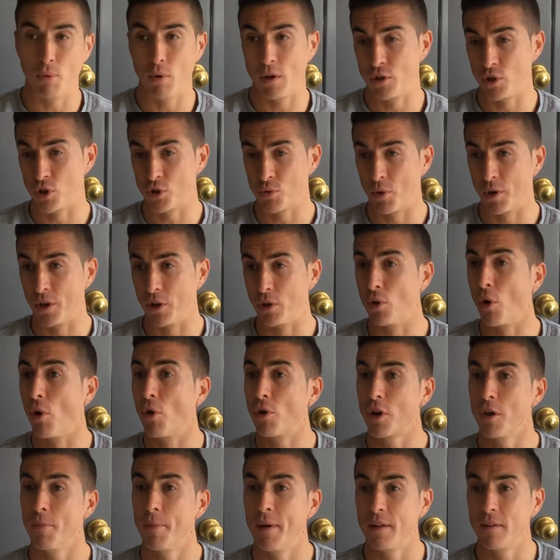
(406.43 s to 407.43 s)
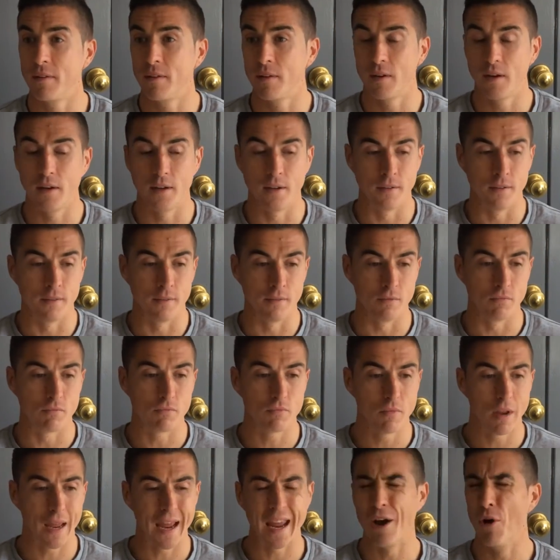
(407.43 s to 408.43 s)
I just want to document it and
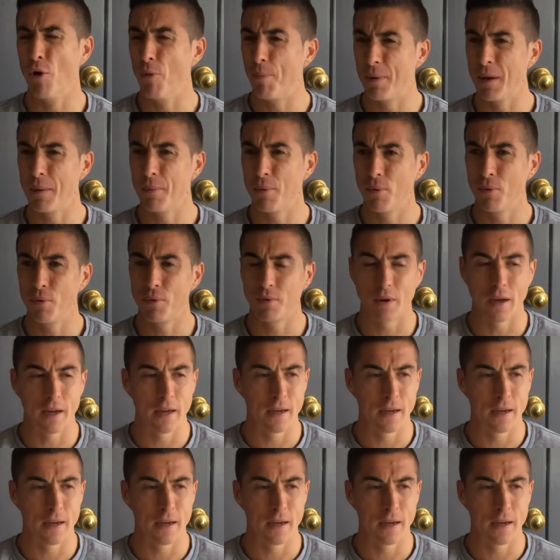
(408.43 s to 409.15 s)
help people,